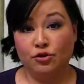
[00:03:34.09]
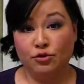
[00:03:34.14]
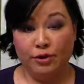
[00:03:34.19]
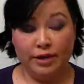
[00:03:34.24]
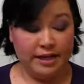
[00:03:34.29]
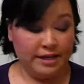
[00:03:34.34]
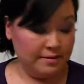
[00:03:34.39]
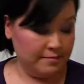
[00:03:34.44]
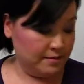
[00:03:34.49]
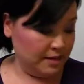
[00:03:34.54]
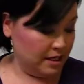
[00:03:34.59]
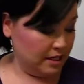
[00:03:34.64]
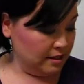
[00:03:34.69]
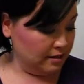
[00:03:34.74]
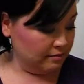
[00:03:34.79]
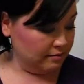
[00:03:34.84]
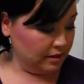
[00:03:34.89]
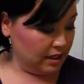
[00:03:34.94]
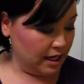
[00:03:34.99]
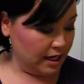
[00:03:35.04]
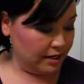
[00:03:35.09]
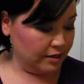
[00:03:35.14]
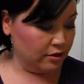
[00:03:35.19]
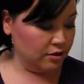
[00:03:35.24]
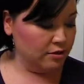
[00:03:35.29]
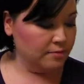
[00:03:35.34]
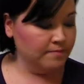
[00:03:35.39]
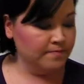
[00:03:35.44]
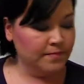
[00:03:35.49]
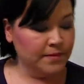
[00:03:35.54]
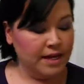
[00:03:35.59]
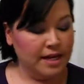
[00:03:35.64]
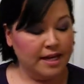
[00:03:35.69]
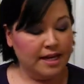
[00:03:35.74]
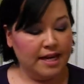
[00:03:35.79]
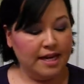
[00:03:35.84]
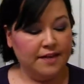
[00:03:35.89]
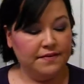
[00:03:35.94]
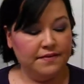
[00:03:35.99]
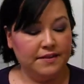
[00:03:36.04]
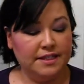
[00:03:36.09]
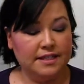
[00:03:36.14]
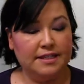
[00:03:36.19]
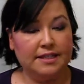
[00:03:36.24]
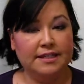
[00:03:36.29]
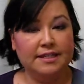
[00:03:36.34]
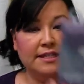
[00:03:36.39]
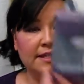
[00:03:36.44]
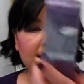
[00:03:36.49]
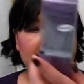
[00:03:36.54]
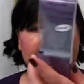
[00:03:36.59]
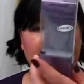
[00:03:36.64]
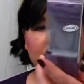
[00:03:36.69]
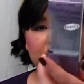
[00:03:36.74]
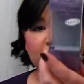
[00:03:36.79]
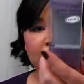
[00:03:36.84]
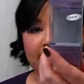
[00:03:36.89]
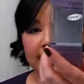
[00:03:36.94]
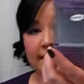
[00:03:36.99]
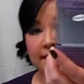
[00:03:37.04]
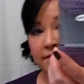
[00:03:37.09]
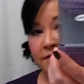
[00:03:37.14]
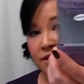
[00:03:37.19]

cream liner, and this is an Eggplant.